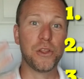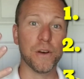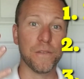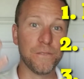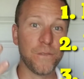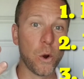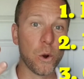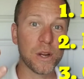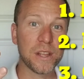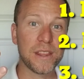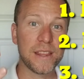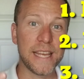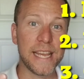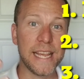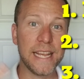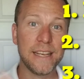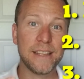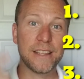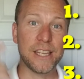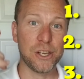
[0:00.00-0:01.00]
The fourth
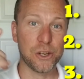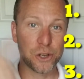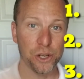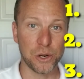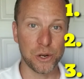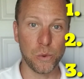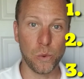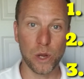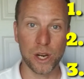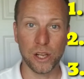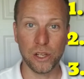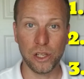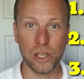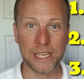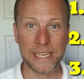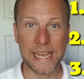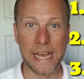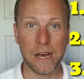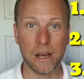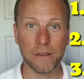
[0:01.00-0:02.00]
thing that you're going to want to
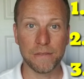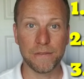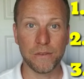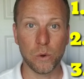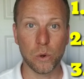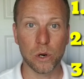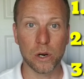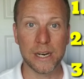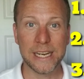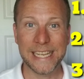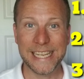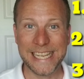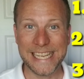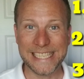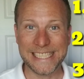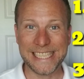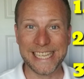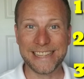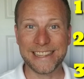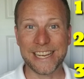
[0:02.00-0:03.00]
look out for
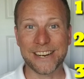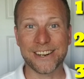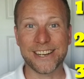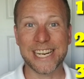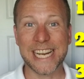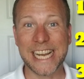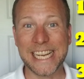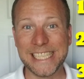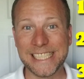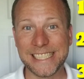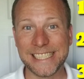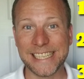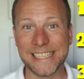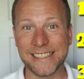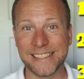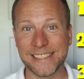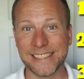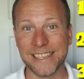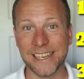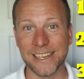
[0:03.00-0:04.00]
is that they're nice
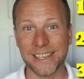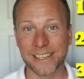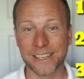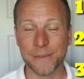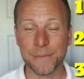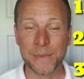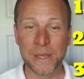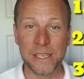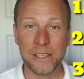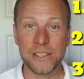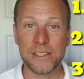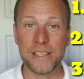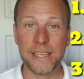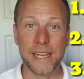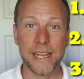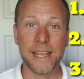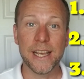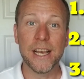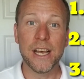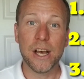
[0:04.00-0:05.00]
and snug. You
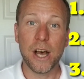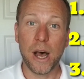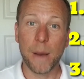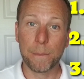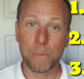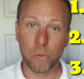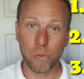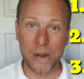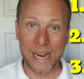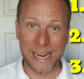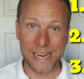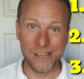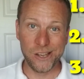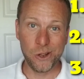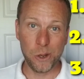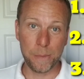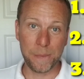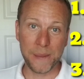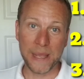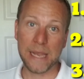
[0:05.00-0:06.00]
see, a brand
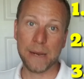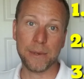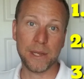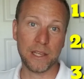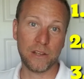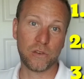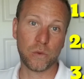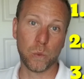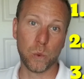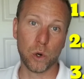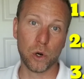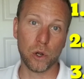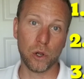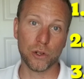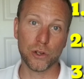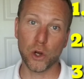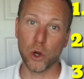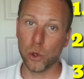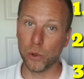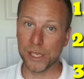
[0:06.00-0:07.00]
new baby to this
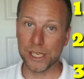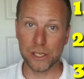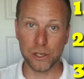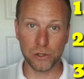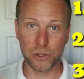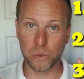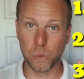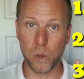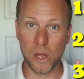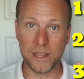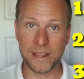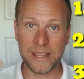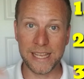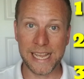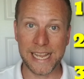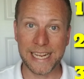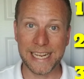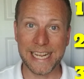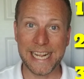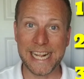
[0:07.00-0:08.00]
world only knows one
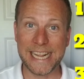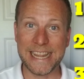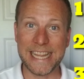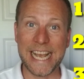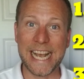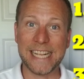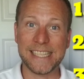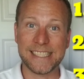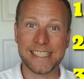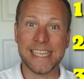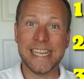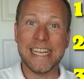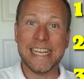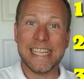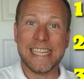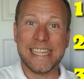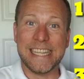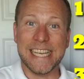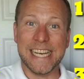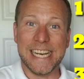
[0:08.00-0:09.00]
thing, and that's
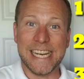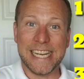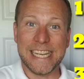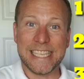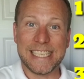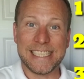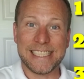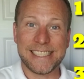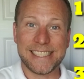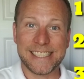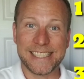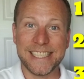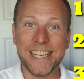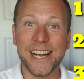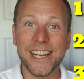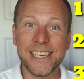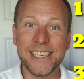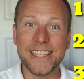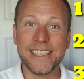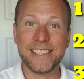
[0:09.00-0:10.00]
the
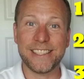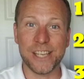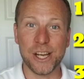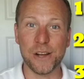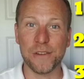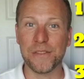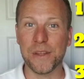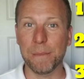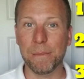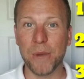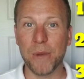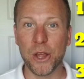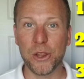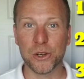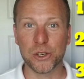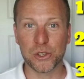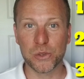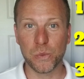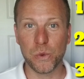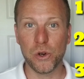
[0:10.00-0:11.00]
snugness of the
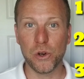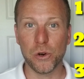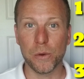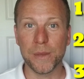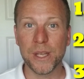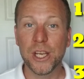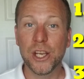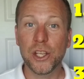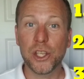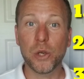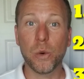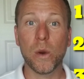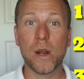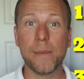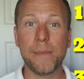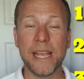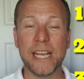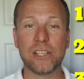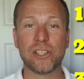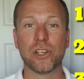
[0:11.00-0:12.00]
mother's womb. You want
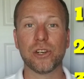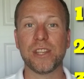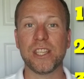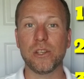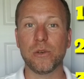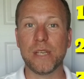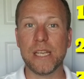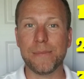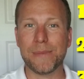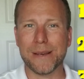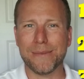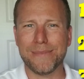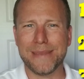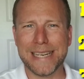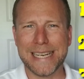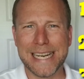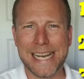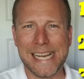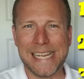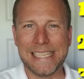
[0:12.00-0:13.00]
to make sure that you keep
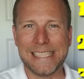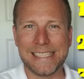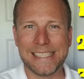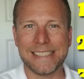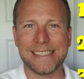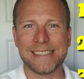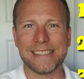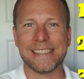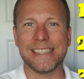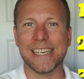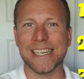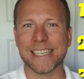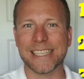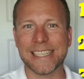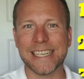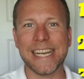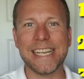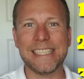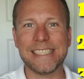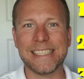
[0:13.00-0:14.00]
them nice and snug,
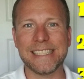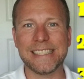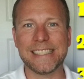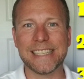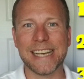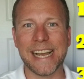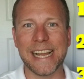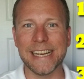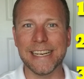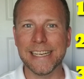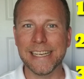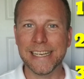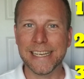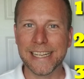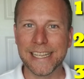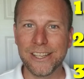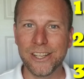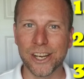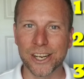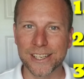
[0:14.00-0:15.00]
nice and tight.
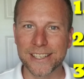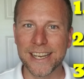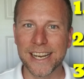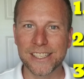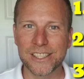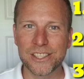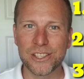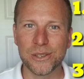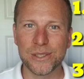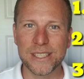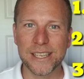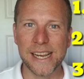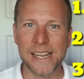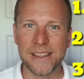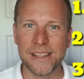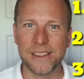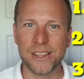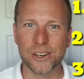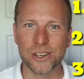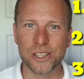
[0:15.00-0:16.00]
Look, not so tight
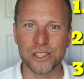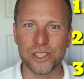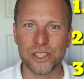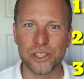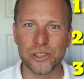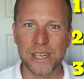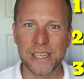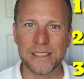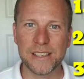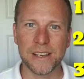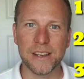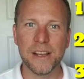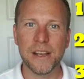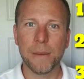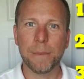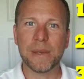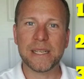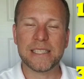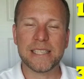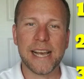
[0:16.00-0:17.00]
that they're constricted,
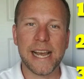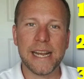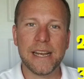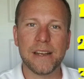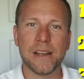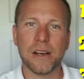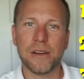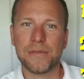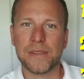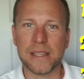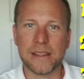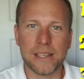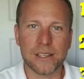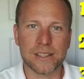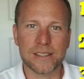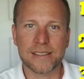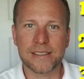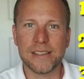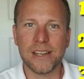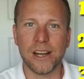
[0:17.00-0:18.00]
but tight enough that they're
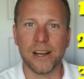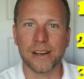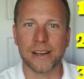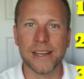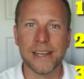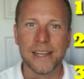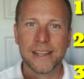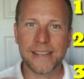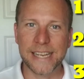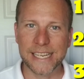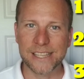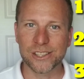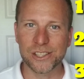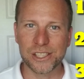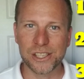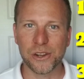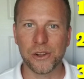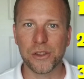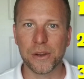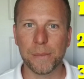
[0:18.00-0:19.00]
snug, like they're
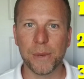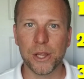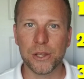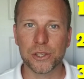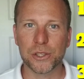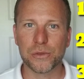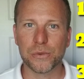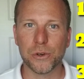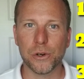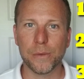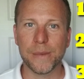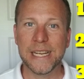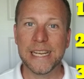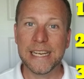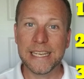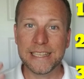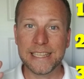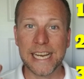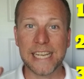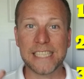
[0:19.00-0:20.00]
still in their mother's room.
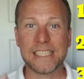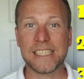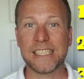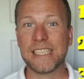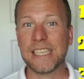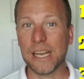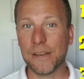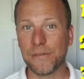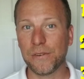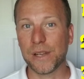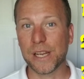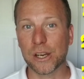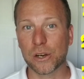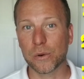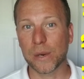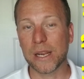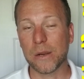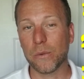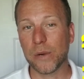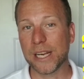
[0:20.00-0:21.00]
That's definitely a
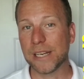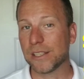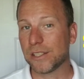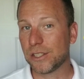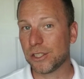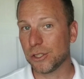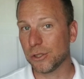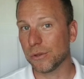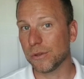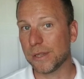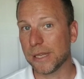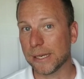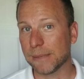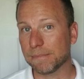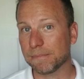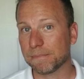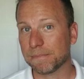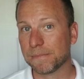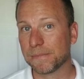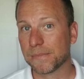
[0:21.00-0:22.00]
great way to soothe
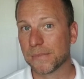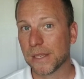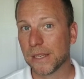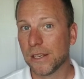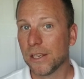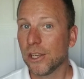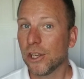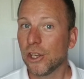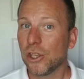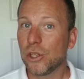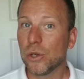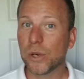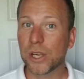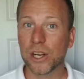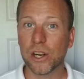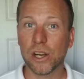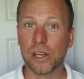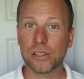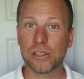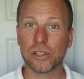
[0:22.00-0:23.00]
them. You
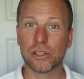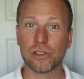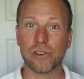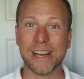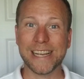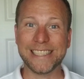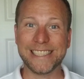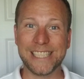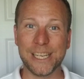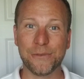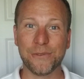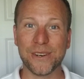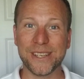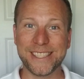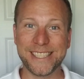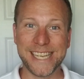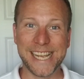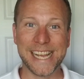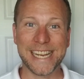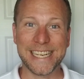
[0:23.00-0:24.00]
can also try
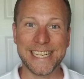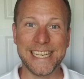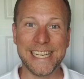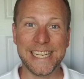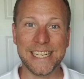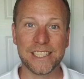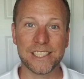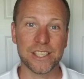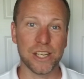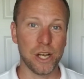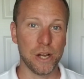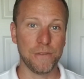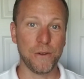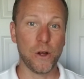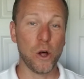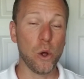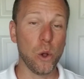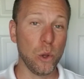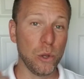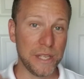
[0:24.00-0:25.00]
different techniques of
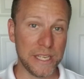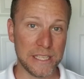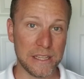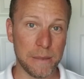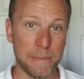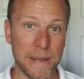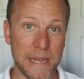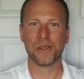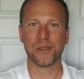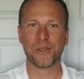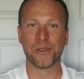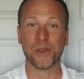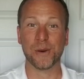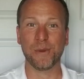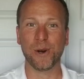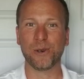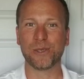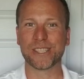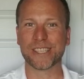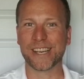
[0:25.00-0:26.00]
holding the baby. The
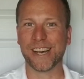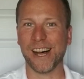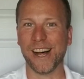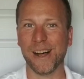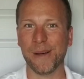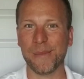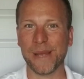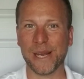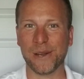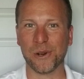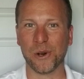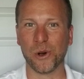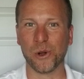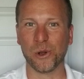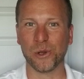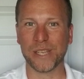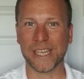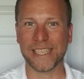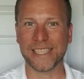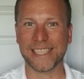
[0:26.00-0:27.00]
most common
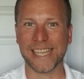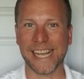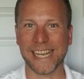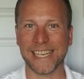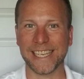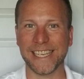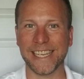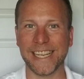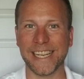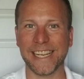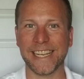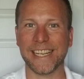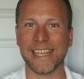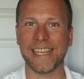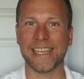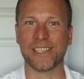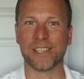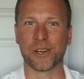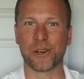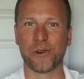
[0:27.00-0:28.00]
holding technique
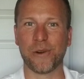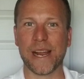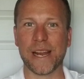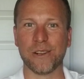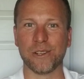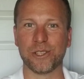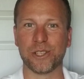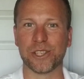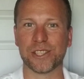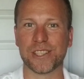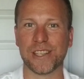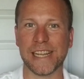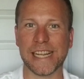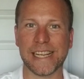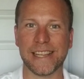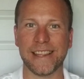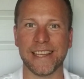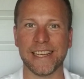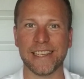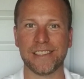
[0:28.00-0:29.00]
is a cradle just
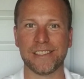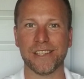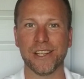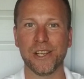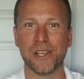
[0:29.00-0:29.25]
like this.